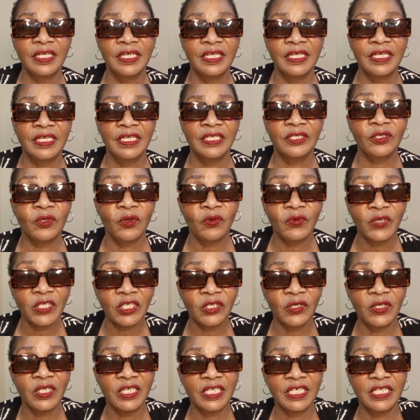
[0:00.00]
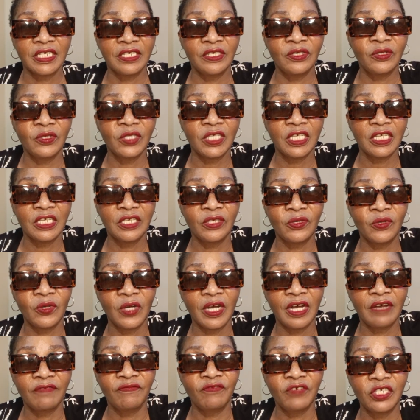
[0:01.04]
So which content do you think you have
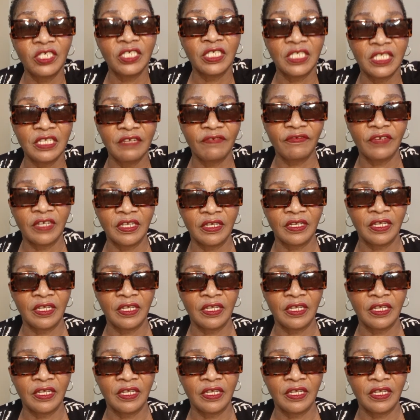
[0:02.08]
which is different?